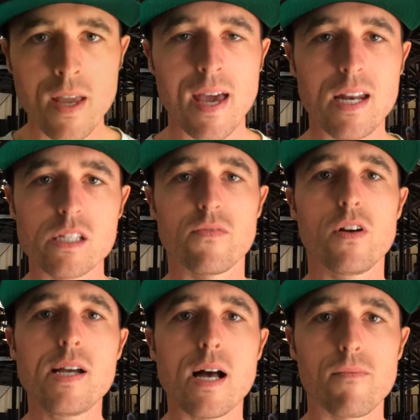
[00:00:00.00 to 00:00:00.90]
And it's a
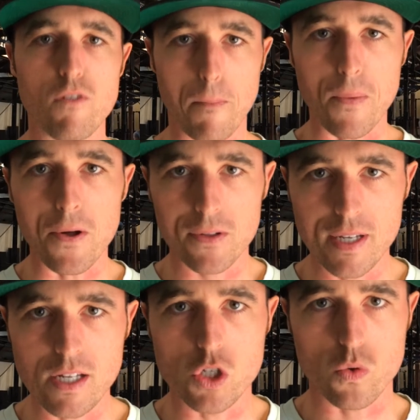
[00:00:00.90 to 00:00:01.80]
very helpful
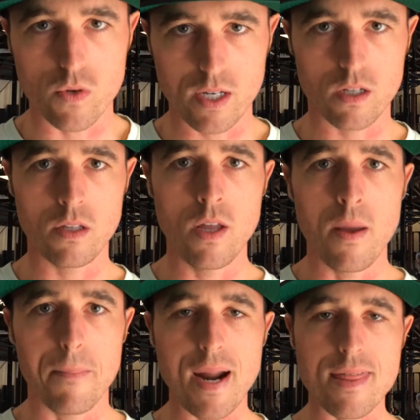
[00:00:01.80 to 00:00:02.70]
pulling drill.
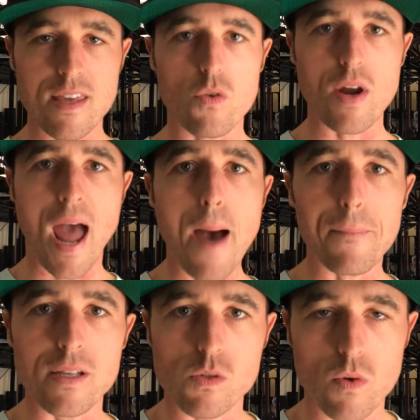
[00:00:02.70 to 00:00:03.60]
But I think what
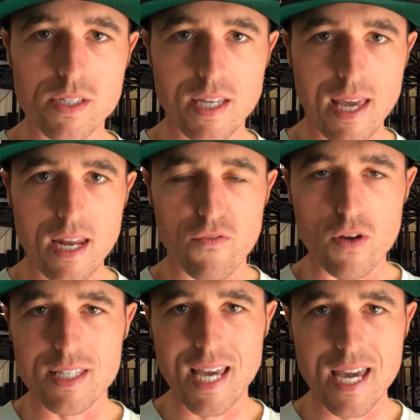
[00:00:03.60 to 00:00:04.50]
happens, once again, if
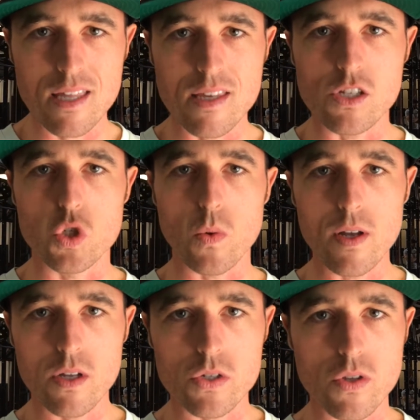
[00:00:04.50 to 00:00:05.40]
we take these
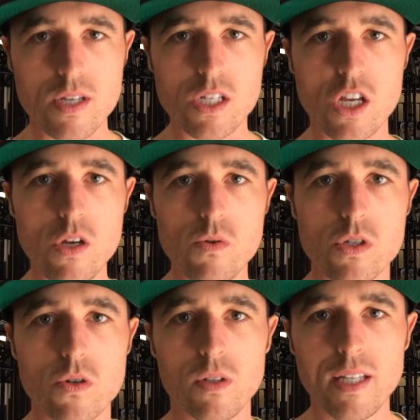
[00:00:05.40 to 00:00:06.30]
drills or these cues
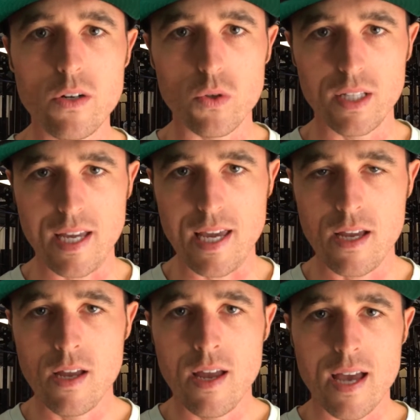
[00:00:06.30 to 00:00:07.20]
too literally,
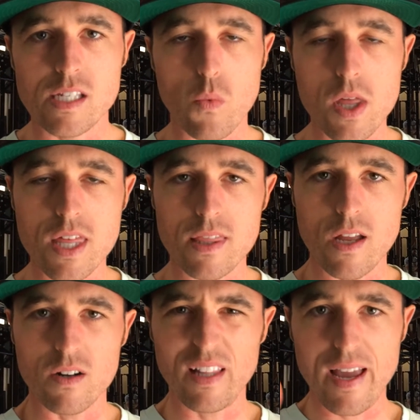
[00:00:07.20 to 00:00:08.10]
is that we think
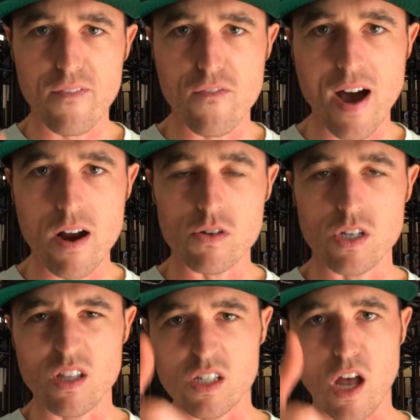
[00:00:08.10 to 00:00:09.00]
that our leg fires
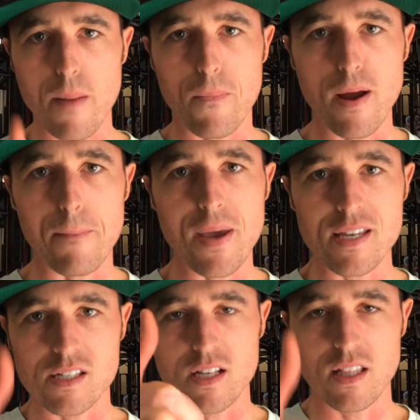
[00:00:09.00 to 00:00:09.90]
in this upright
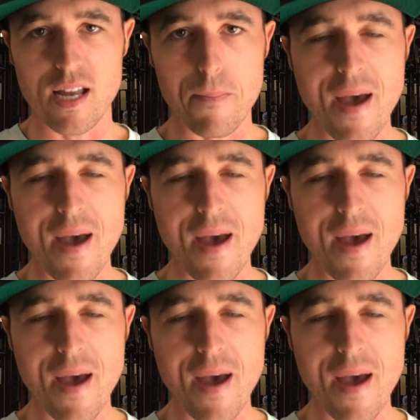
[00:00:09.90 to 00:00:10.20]
piston-like